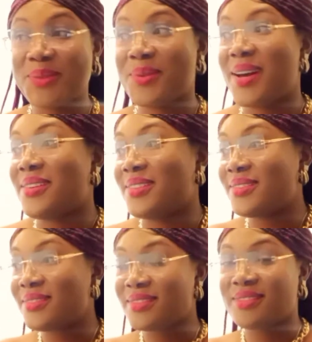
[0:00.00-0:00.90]
wow,
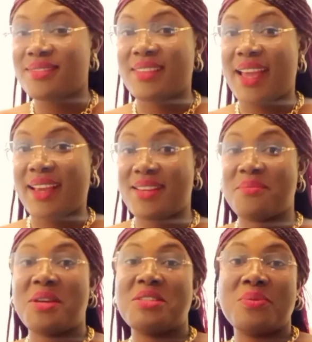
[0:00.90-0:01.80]
I can
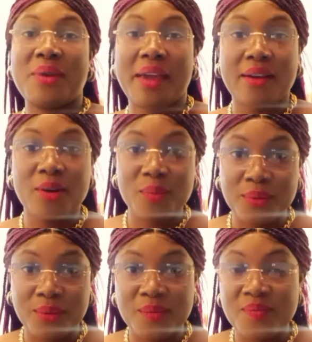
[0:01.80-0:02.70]
imagine we're a
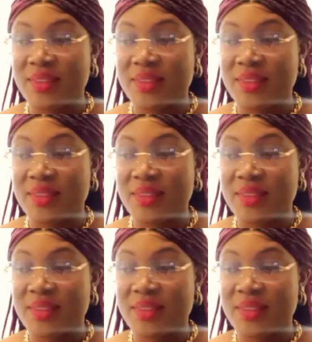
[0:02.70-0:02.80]
couple.